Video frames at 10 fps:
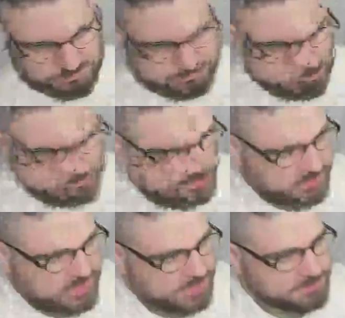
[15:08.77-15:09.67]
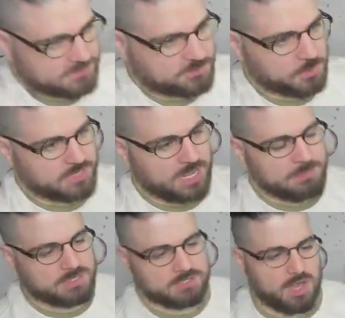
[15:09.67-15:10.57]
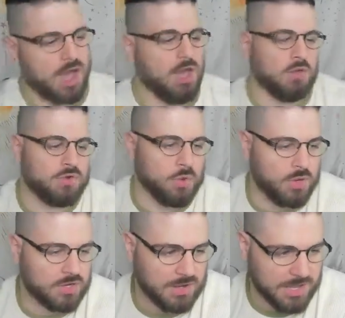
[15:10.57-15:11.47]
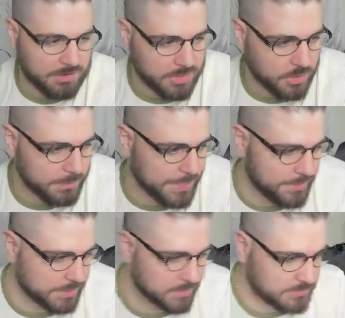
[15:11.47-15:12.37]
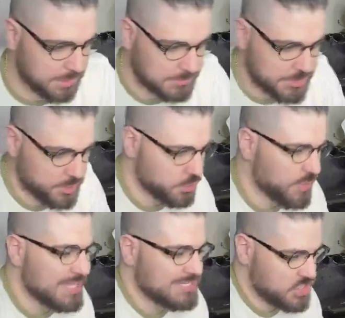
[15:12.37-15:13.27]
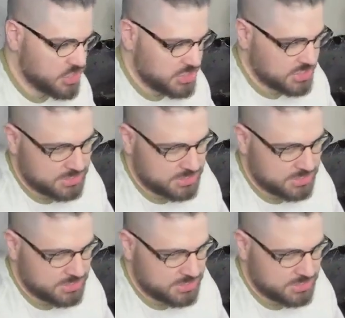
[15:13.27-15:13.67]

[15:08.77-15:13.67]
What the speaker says: Wishlist caps at 4 diamond? Oh, no wonder I don't know about it. I'm too rich.